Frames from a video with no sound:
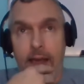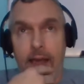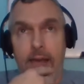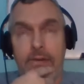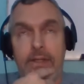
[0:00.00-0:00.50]

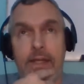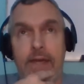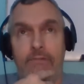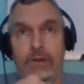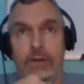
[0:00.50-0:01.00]
I would
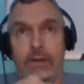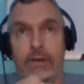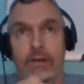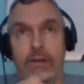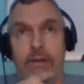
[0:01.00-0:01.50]
never,
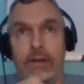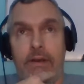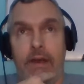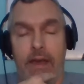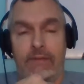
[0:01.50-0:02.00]

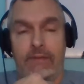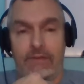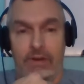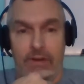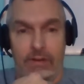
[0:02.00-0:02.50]

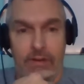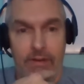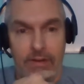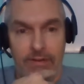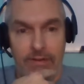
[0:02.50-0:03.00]
ever
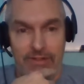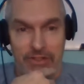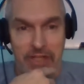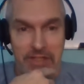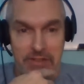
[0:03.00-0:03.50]

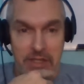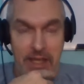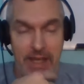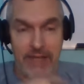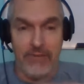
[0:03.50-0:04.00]
suggest that
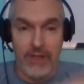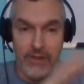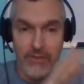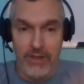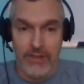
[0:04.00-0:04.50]
anyone
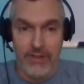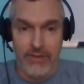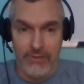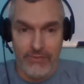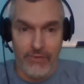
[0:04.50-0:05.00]
go into
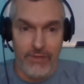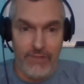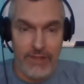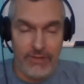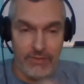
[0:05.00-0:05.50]
those foreign
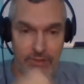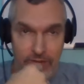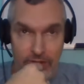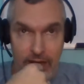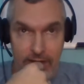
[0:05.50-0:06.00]
vessels and
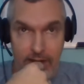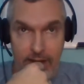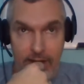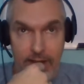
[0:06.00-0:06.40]
dry dock.